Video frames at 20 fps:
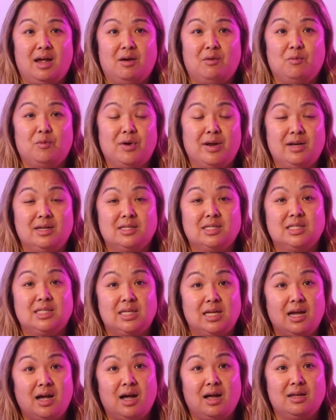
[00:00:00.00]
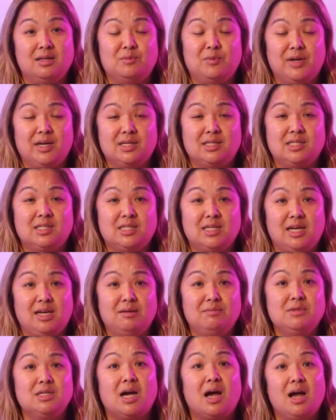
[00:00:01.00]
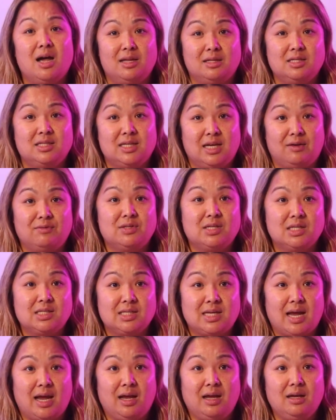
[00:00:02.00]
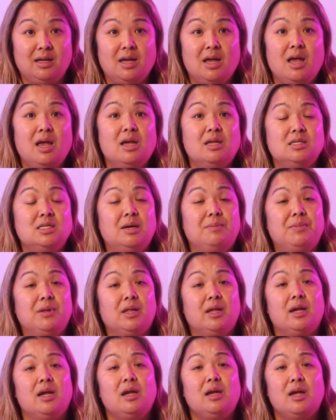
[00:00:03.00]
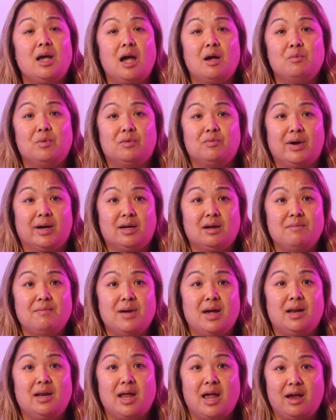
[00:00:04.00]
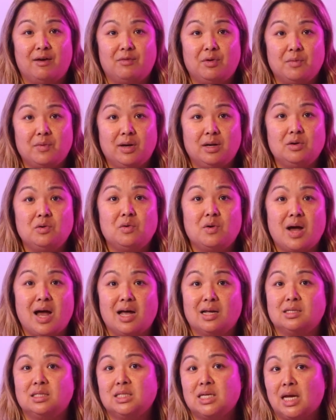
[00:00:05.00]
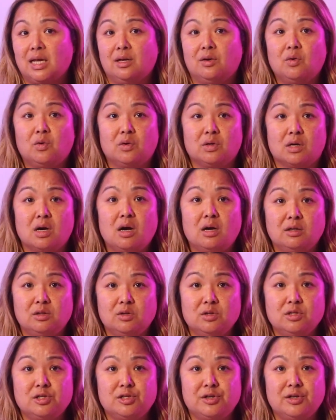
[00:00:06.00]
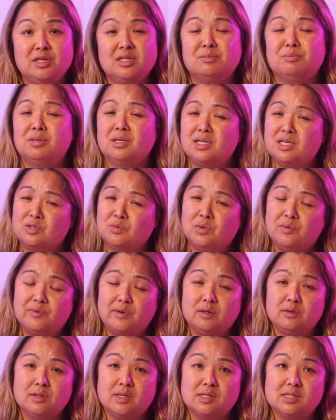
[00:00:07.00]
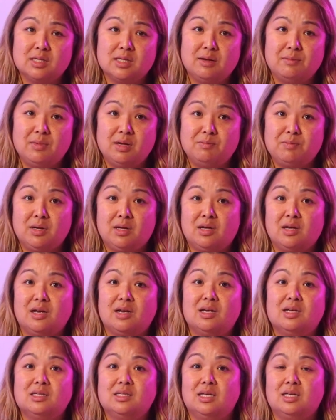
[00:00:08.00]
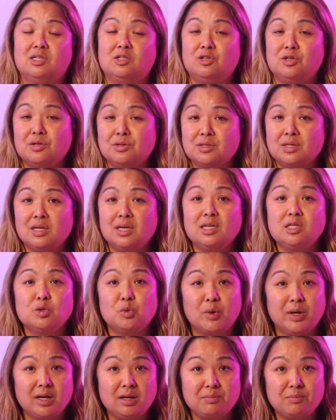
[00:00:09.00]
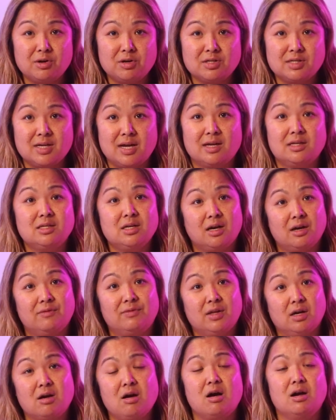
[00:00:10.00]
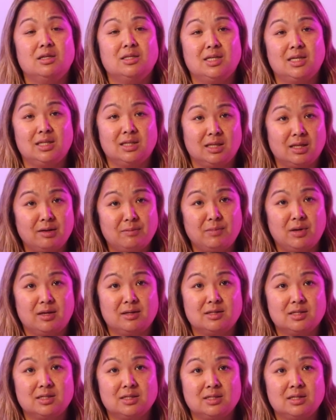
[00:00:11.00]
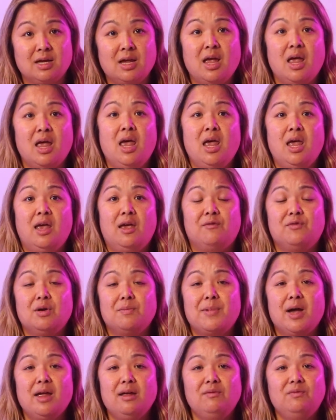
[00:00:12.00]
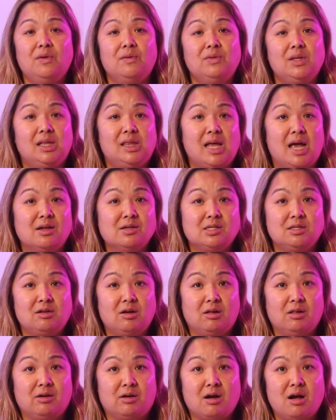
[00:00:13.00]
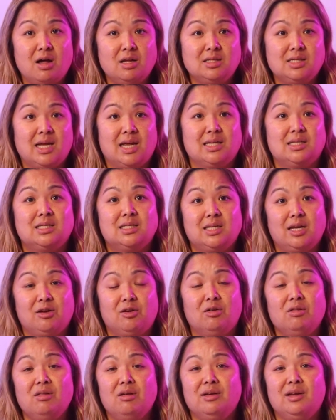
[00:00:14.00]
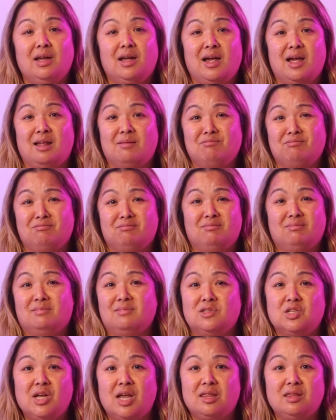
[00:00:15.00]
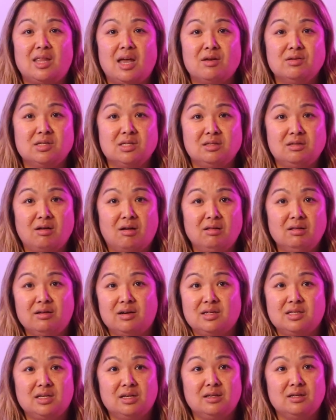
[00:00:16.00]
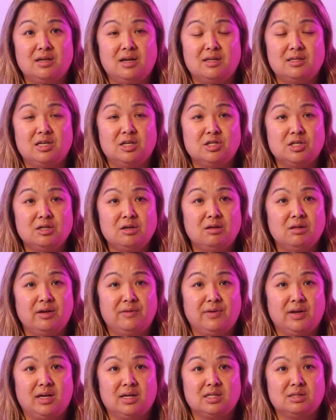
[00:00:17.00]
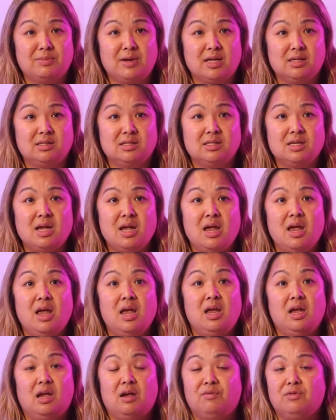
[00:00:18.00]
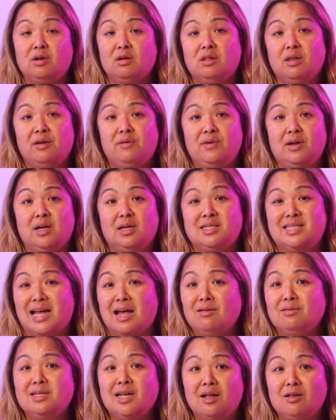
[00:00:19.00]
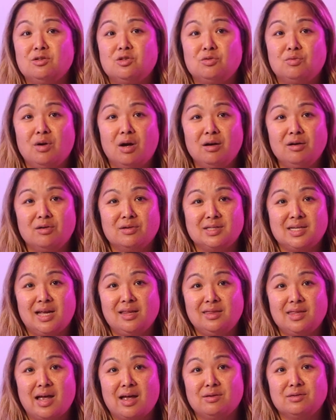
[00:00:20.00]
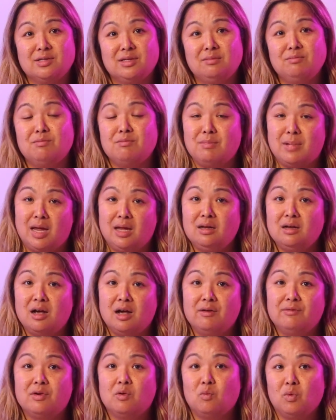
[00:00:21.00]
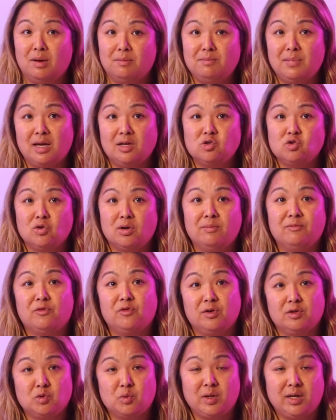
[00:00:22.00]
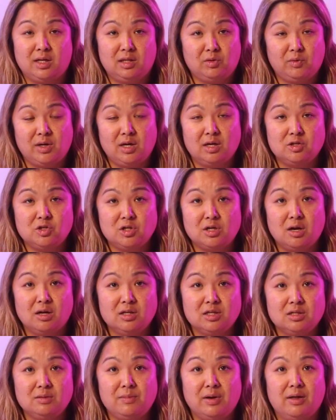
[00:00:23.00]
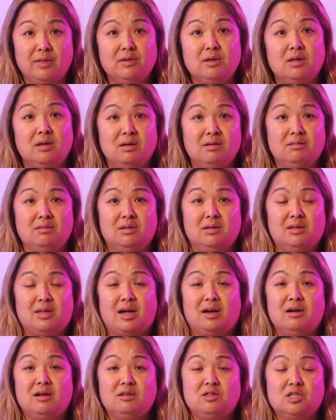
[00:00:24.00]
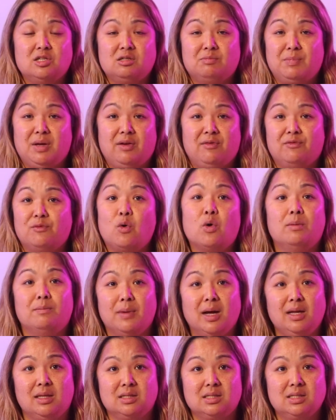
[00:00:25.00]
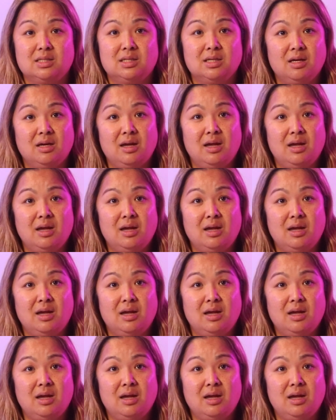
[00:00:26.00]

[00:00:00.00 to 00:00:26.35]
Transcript: when it's deemed unsafe to stay. Typically, I would recommend everyone who has tenant or condo insurance, please review this limit because it's usually 20% of the content limits. If you're buying $50,000 contents, then you're looking at $10,000 additional living expense. If you're living downtown Toronto, $10,000 may cover one bedroom for $2,300 a month. That could just be 4 months.